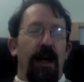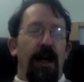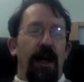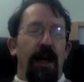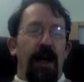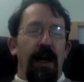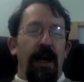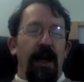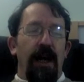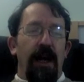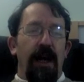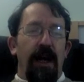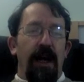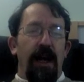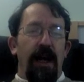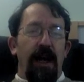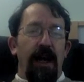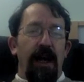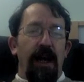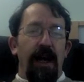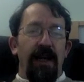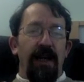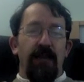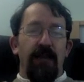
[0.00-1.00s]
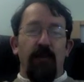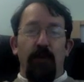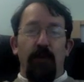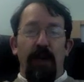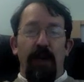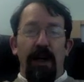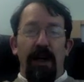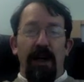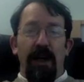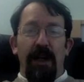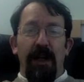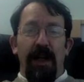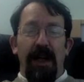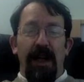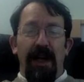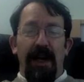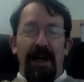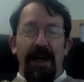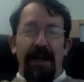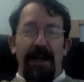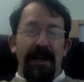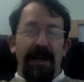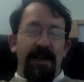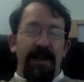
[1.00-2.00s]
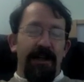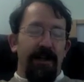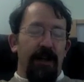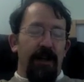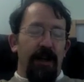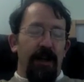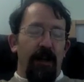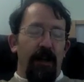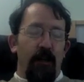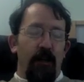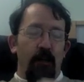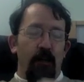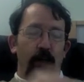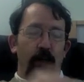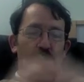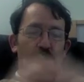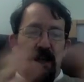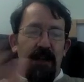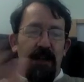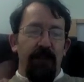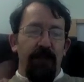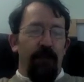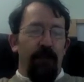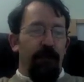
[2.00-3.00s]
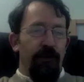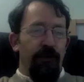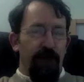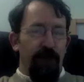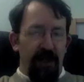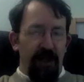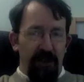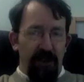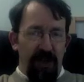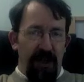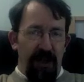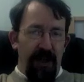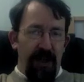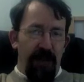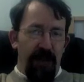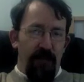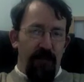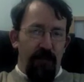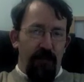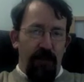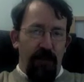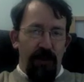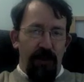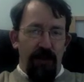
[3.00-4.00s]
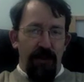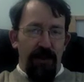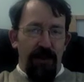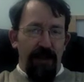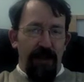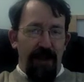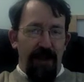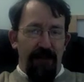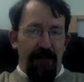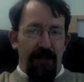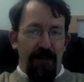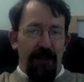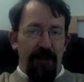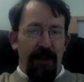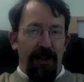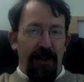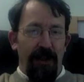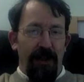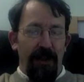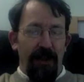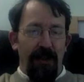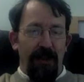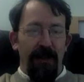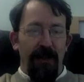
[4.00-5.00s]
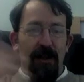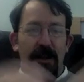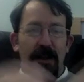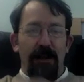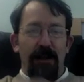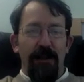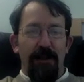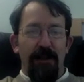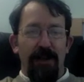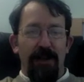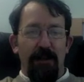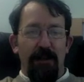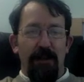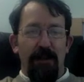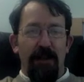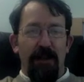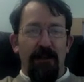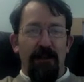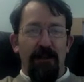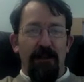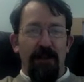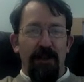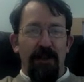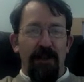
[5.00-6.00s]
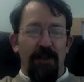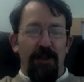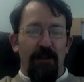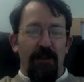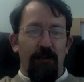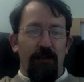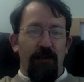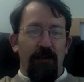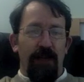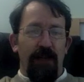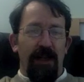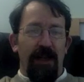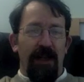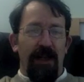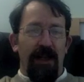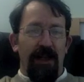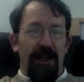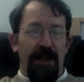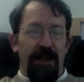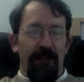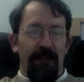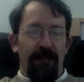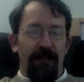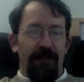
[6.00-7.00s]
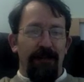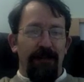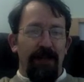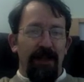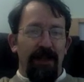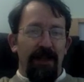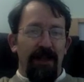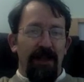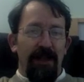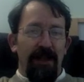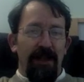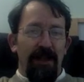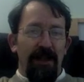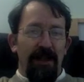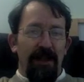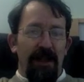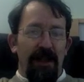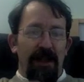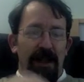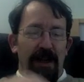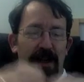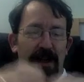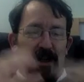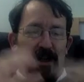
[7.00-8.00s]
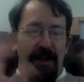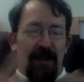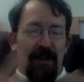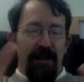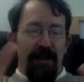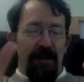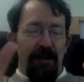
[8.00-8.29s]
Uh, as well as a wonderful treasure hunt. We do this every year. This is a big tradition that we, um, uh,